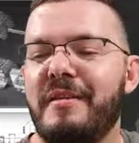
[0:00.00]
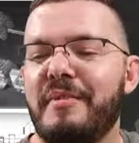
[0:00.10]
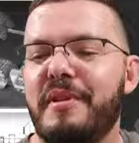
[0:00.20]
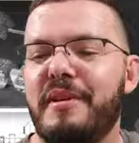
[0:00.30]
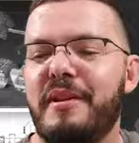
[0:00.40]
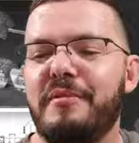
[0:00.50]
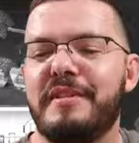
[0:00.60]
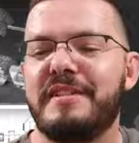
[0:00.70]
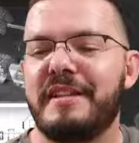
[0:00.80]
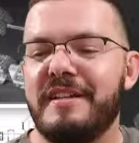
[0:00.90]

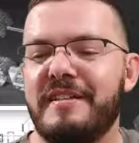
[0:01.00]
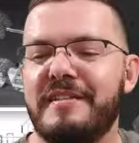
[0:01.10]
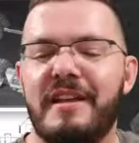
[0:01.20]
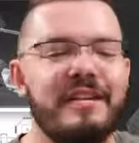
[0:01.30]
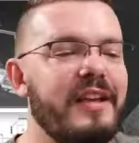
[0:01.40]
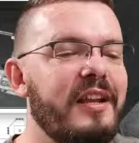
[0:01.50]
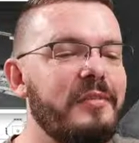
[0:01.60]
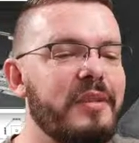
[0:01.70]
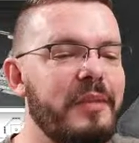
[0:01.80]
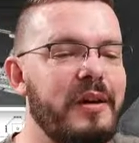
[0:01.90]
noticing and telling
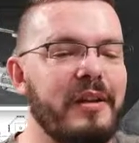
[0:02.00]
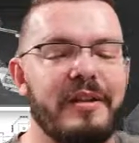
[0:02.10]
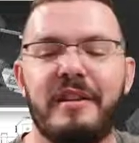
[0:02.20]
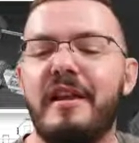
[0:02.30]
me about it.